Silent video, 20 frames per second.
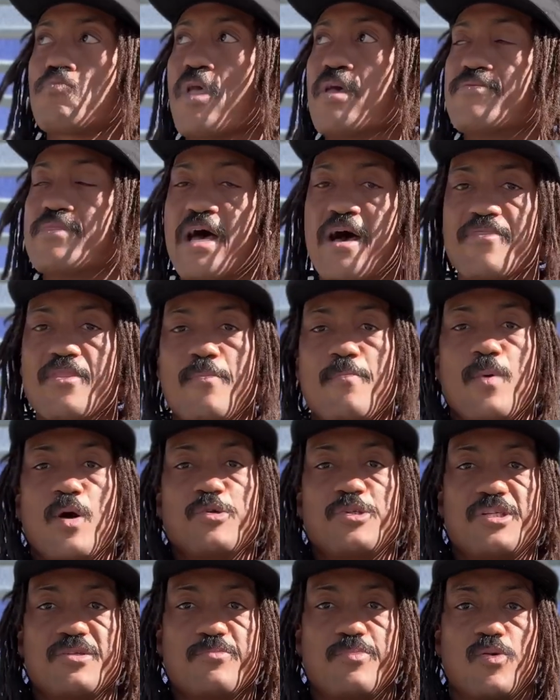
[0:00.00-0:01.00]
Now the
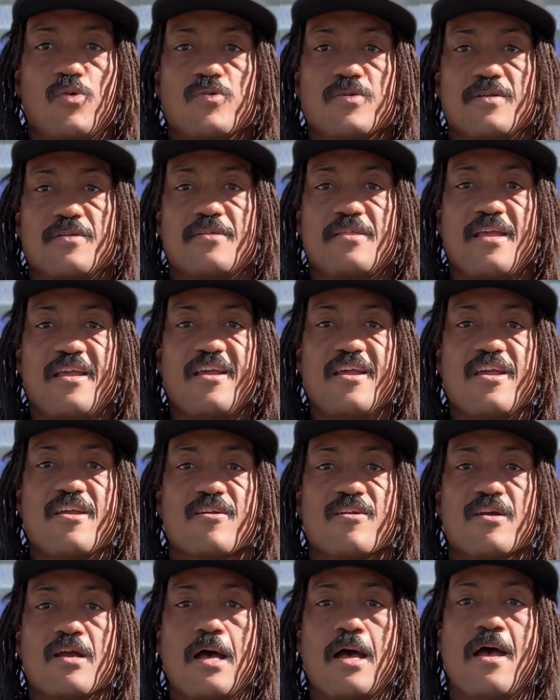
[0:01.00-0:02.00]
most important thing
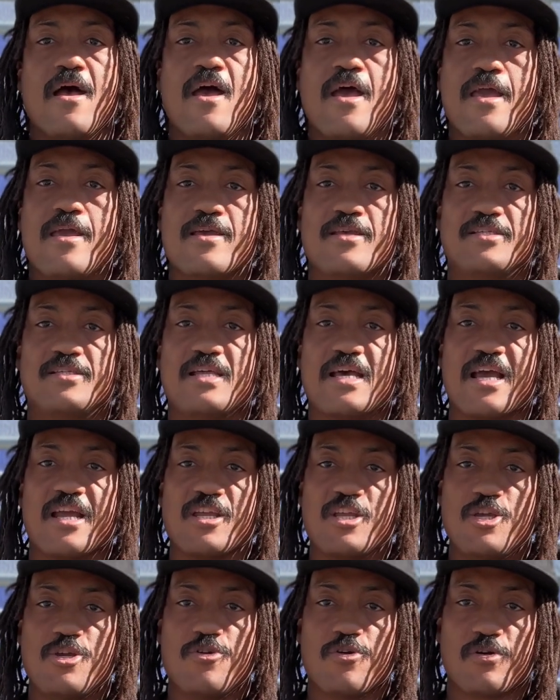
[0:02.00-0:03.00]
here is
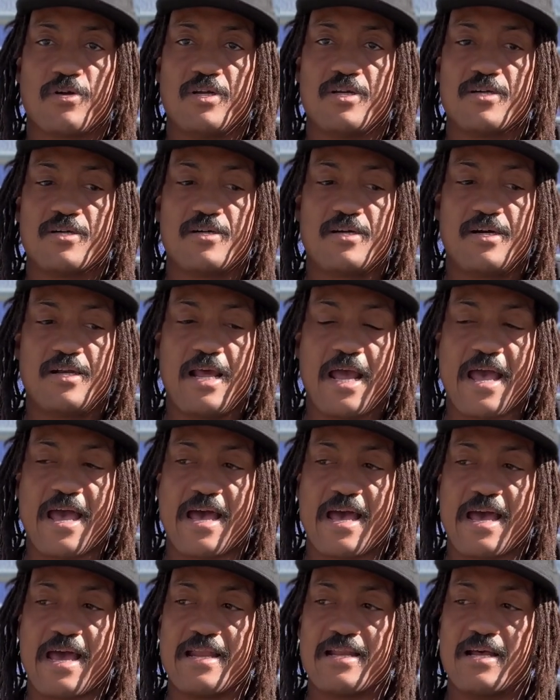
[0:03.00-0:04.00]
that you're good
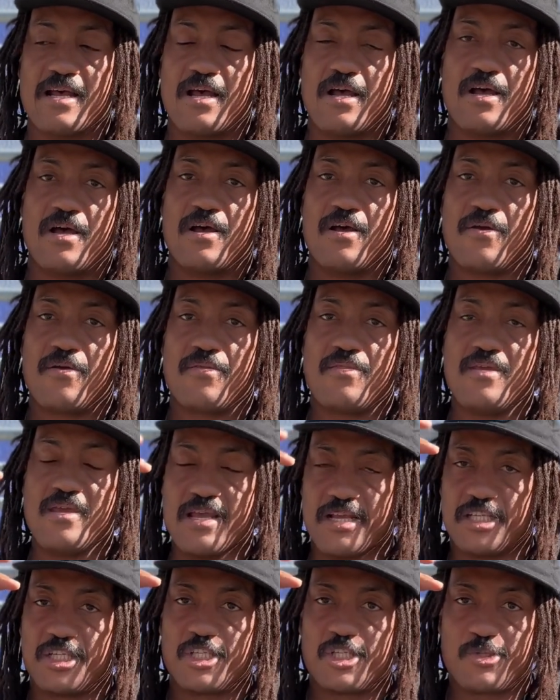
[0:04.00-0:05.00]
at the
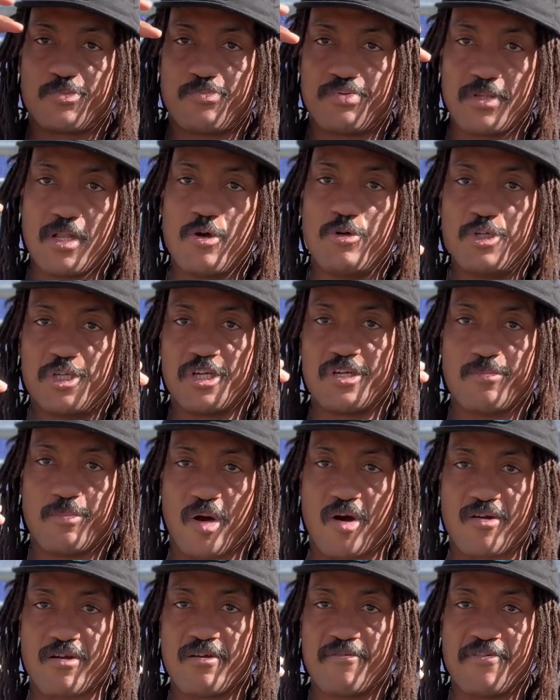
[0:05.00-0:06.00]
explosion
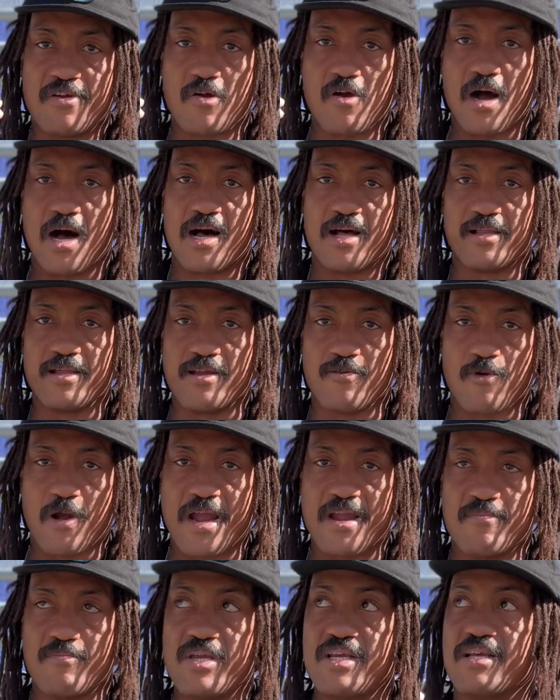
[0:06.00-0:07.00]
part of your ollie,
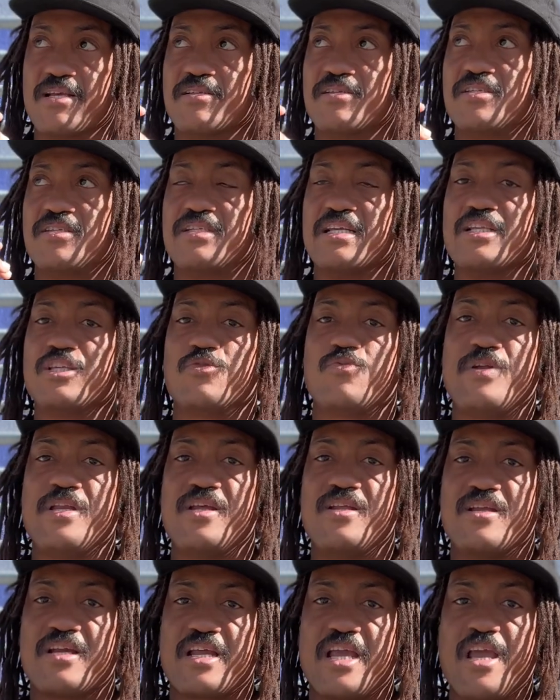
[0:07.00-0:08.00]
right? Because since we
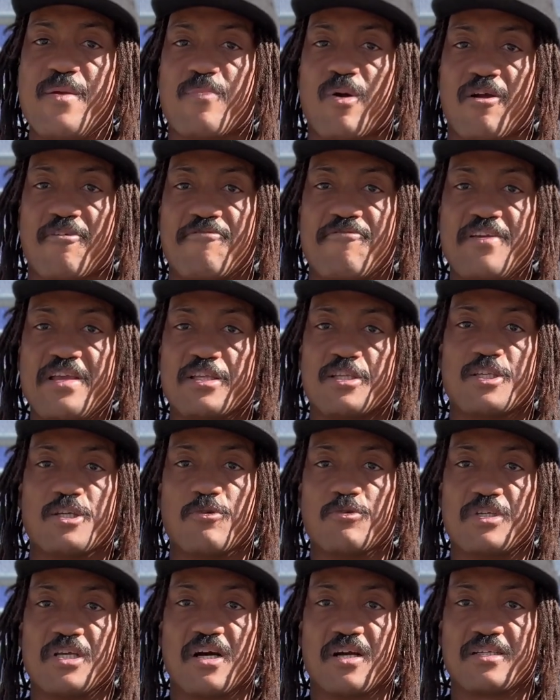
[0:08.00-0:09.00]
need to keep our feet
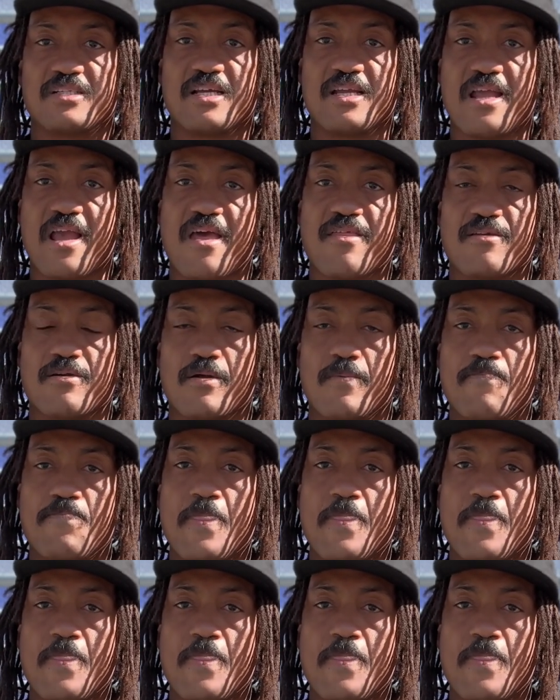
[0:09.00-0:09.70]
so tucked together,